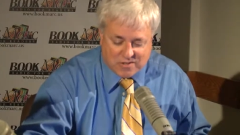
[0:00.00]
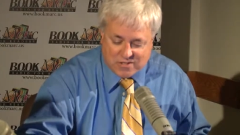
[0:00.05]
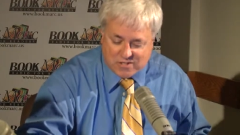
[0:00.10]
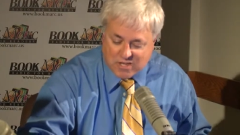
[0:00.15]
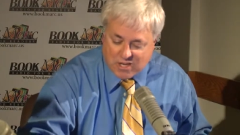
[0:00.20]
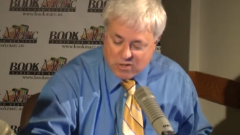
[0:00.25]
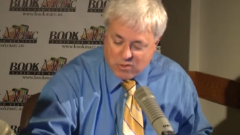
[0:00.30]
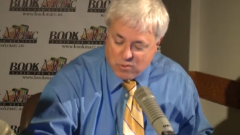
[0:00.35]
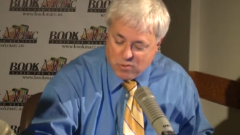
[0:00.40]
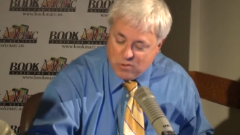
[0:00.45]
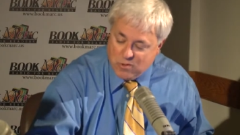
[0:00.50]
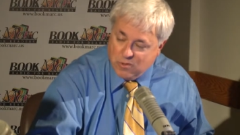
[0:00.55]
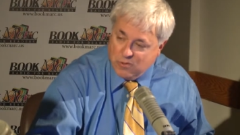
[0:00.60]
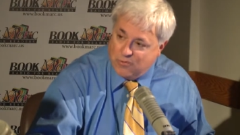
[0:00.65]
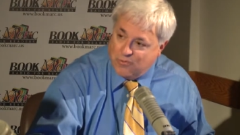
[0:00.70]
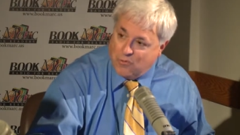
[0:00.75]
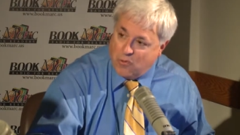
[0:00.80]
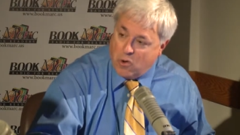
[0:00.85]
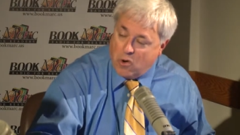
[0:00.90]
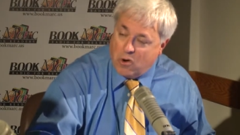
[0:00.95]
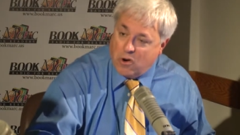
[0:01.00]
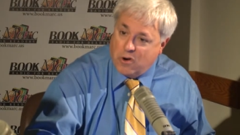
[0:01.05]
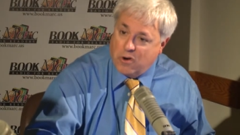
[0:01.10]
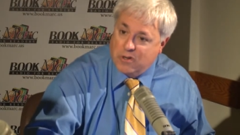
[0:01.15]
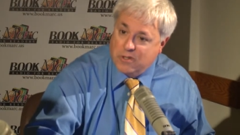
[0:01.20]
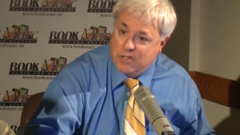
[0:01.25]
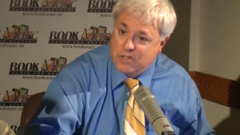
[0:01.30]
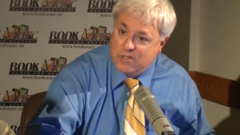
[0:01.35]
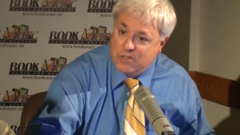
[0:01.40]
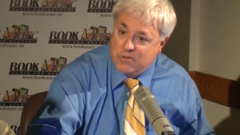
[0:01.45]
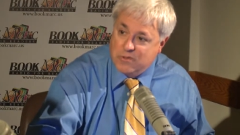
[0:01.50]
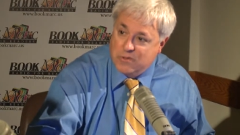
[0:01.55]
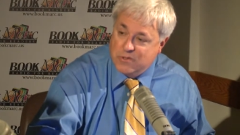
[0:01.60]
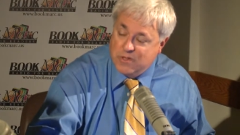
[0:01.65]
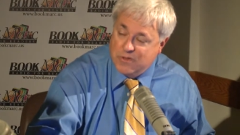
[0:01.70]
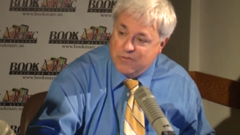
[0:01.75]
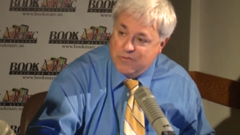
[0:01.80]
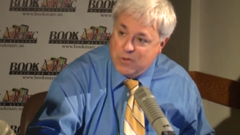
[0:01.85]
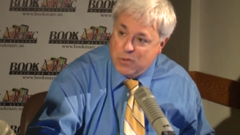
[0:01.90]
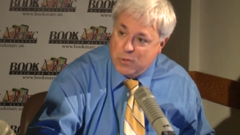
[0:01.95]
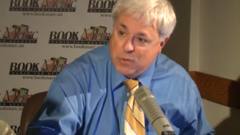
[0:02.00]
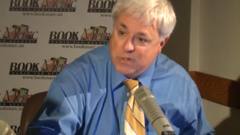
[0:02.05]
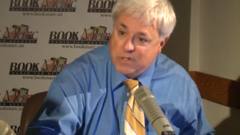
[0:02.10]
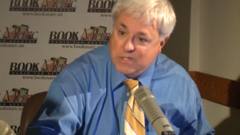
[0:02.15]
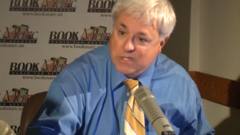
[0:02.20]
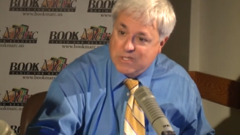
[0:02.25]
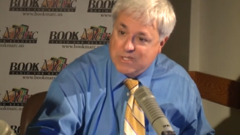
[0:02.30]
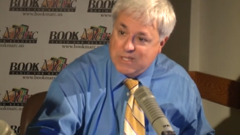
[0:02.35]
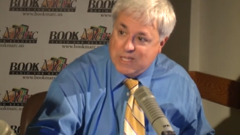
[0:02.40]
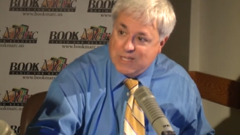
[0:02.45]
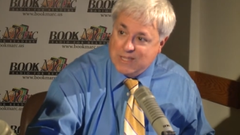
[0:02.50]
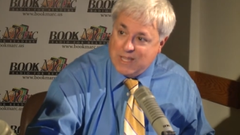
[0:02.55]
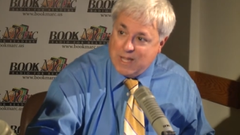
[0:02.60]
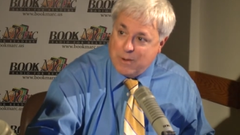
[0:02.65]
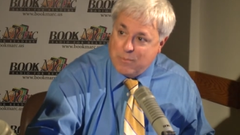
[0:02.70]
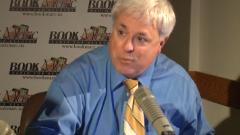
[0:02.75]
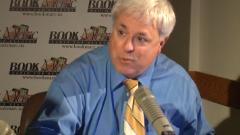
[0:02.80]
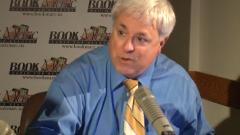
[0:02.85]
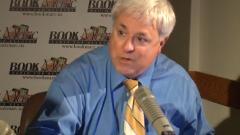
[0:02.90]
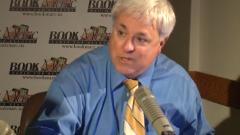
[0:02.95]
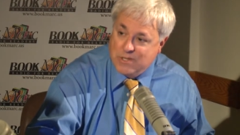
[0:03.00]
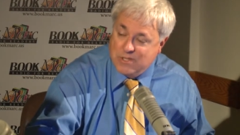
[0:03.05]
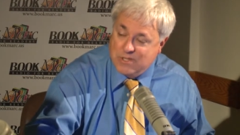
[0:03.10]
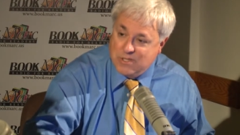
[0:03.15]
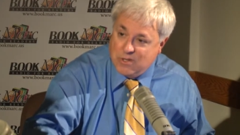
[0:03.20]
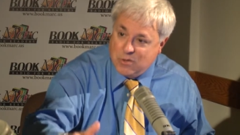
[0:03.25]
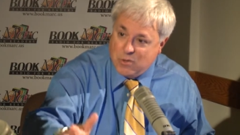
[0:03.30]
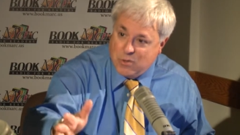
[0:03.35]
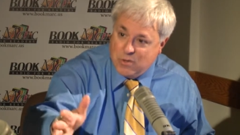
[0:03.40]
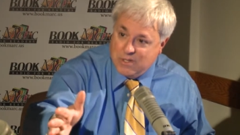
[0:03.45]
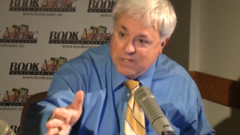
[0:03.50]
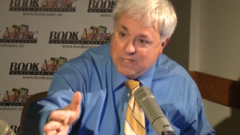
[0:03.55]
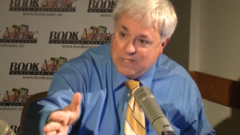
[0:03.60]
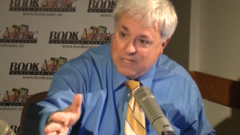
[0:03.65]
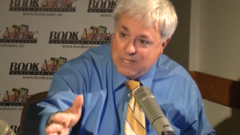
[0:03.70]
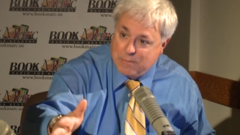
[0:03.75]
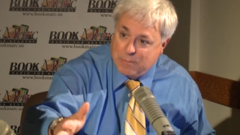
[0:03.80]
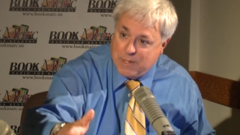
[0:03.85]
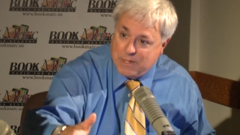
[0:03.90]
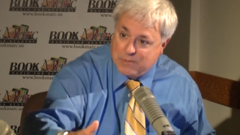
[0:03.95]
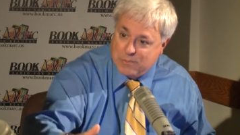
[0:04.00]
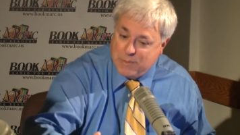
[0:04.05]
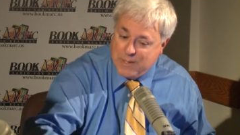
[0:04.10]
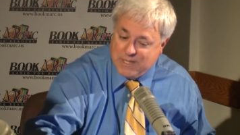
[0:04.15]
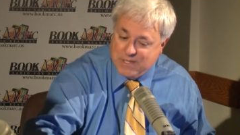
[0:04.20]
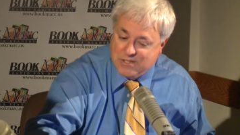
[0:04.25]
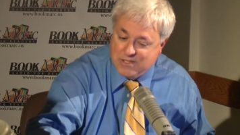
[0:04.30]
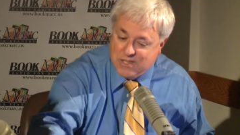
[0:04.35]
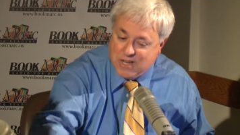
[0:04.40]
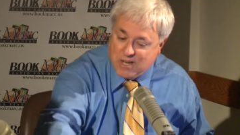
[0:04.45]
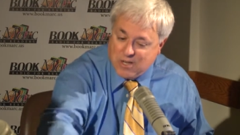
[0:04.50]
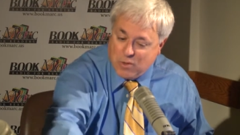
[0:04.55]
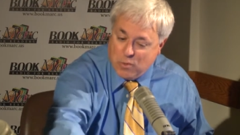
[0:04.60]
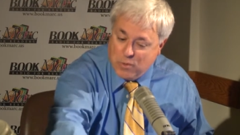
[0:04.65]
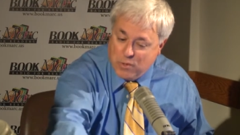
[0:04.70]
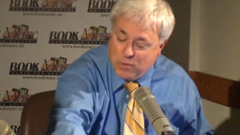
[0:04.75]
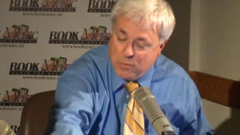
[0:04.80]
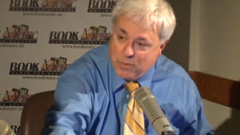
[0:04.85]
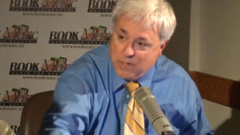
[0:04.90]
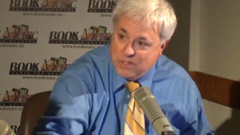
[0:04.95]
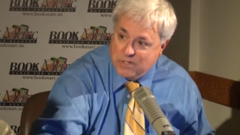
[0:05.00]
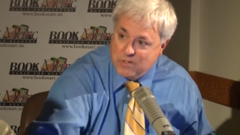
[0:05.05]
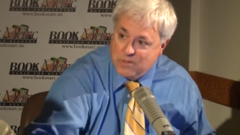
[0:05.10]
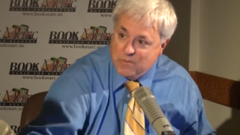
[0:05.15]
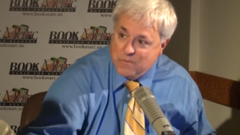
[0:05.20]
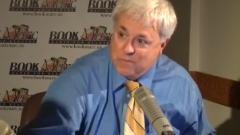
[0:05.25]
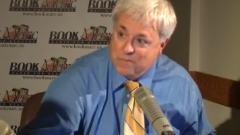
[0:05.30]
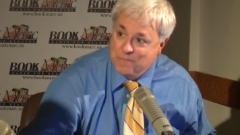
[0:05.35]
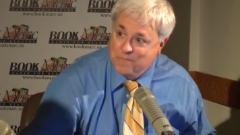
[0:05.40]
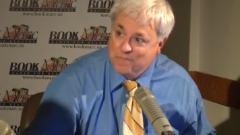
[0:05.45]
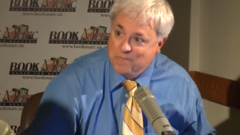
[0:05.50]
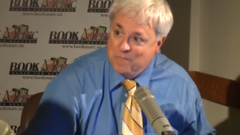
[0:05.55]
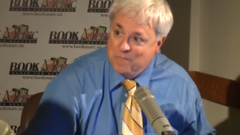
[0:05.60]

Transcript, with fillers: going to say, good news for our listeners and viewers is that libraries, according to Nick Basbanes, is not going away soon.